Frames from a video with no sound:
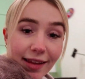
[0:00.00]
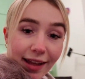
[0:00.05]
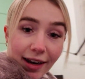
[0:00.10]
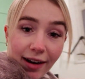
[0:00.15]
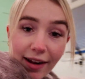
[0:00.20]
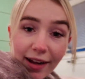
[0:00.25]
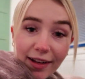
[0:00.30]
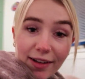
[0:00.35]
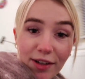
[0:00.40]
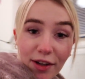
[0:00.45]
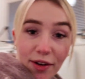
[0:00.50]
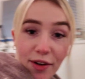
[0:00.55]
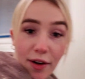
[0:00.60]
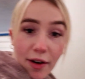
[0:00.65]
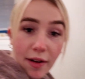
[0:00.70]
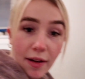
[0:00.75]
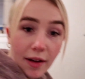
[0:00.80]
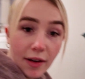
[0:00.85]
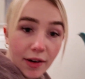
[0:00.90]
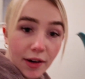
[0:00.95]
that, like, I don't
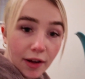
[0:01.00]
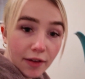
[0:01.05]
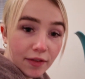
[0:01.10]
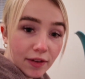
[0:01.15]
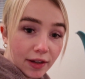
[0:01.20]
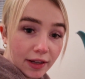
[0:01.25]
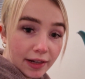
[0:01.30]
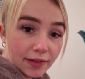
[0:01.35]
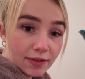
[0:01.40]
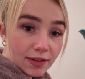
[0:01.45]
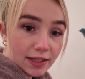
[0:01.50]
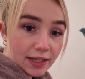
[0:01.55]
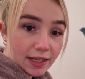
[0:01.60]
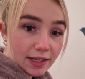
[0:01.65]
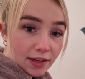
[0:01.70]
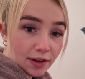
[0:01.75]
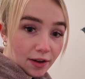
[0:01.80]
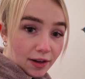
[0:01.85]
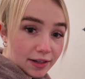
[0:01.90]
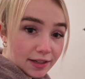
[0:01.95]
know if you can even see,
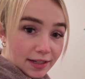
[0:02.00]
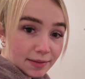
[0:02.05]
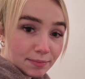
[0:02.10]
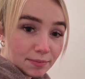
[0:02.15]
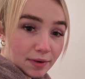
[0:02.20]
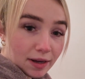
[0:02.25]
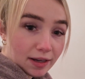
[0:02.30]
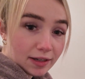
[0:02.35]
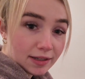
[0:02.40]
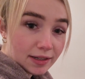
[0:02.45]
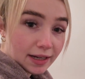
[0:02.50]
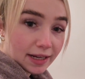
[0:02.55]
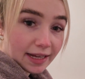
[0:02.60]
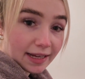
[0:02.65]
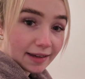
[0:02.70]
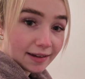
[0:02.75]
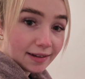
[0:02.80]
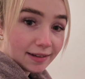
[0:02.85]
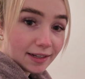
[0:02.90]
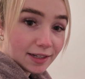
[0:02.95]
so under
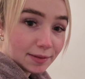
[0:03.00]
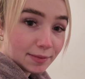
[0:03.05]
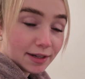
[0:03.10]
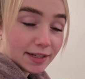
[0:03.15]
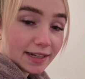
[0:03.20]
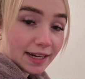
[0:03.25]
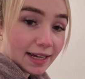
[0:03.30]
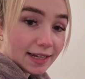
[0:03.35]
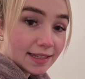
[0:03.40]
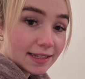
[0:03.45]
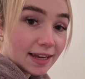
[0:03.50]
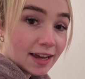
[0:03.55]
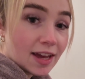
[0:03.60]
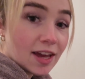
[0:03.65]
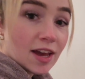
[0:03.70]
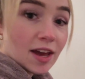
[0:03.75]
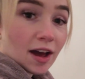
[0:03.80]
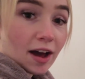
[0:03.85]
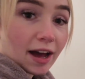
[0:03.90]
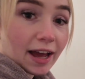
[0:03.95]
here, under my desk,
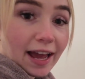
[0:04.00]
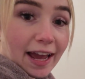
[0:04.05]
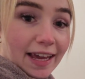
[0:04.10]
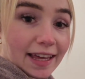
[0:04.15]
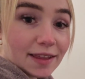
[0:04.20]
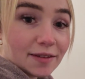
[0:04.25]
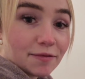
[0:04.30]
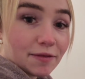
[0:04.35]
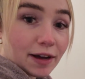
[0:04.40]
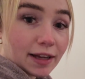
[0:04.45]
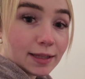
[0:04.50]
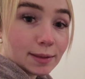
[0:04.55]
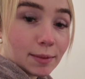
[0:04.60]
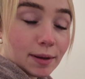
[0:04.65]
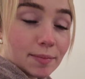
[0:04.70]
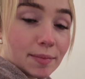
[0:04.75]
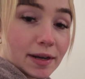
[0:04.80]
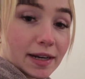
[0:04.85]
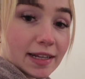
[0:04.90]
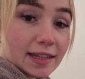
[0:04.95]
I hate the fact that my
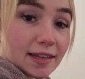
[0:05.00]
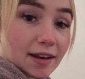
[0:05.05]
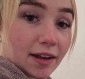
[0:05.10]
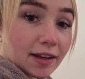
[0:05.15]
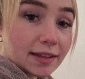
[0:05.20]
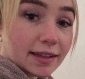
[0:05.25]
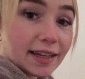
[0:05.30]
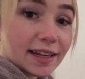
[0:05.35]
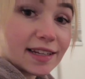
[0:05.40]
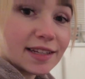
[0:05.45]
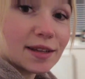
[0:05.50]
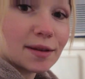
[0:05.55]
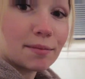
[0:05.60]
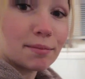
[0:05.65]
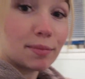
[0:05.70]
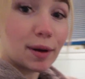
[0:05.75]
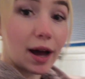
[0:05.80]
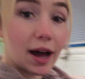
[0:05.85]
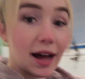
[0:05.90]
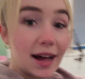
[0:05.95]
bin is like this,
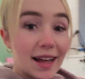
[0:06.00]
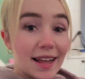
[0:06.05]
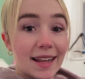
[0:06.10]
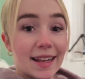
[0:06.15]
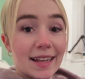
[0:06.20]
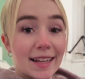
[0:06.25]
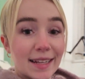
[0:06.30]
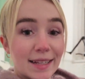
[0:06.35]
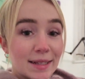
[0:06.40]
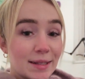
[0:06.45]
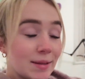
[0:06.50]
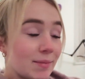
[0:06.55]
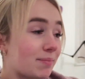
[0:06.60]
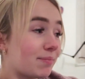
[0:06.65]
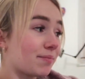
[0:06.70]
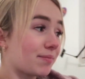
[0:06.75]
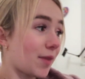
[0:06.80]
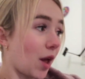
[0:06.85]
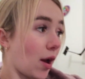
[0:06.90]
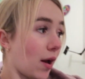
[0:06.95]
but
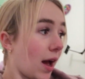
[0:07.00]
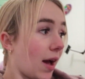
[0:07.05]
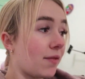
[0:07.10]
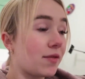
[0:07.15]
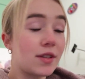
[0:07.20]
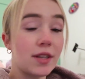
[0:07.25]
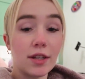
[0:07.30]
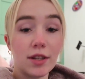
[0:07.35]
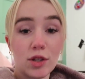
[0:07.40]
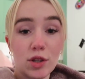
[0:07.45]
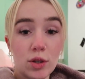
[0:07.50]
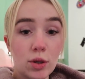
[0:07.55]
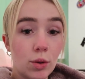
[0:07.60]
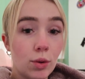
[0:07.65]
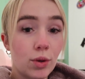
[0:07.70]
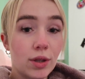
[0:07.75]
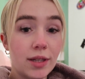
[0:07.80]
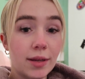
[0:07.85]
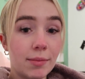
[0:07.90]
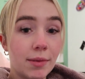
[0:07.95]
I have to
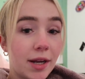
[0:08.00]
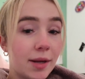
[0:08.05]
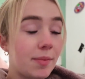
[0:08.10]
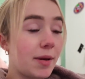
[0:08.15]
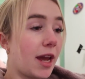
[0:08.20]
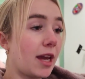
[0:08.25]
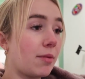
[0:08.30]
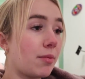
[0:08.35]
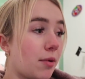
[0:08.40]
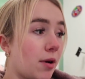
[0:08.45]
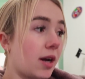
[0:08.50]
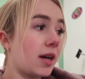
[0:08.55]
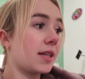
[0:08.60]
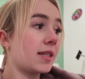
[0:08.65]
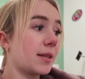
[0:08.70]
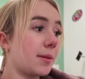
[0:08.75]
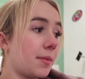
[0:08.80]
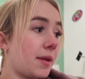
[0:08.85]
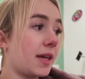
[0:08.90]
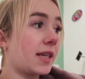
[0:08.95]
store some like paperwork and
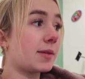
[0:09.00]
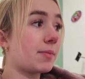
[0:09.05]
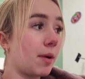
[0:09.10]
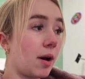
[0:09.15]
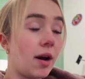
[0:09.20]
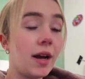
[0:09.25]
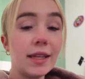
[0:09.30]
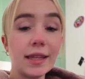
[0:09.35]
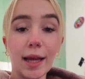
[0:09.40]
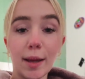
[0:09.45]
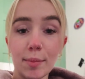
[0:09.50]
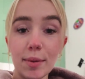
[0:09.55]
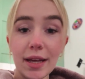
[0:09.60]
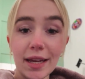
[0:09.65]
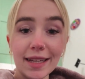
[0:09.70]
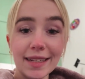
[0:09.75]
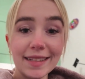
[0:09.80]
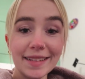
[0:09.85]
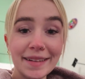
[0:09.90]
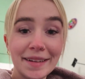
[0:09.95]
some things behind that
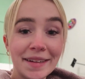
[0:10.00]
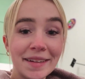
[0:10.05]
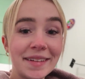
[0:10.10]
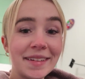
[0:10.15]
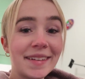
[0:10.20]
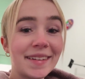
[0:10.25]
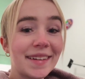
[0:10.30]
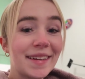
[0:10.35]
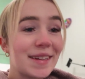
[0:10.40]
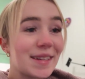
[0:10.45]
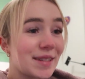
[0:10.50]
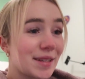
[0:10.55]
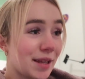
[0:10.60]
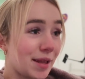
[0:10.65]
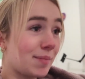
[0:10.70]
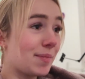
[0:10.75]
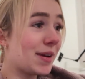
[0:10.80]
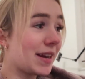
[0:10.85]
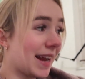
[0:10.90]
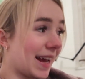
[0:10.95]
bin, so the
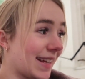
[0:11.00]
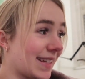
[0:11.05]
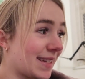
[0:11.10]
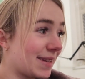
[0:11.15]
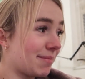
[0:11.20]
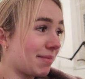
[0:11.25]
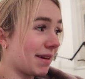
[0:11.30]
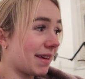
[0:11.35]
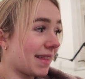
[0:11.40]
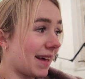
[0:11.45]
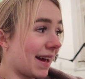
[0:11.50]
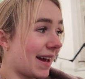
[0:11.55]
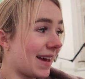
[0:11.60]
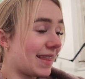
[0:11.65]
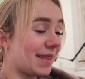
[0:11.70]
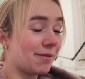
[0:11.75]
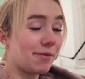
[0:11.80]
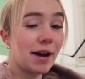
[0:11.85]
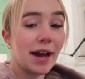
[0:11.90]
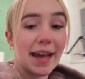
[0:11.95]
bin has to be there in
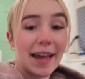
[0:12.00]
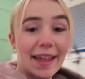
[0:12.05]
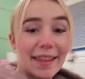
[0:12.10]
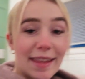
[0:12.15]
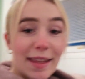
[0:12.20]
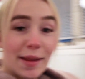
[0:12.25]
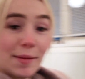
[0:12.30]
the way, and then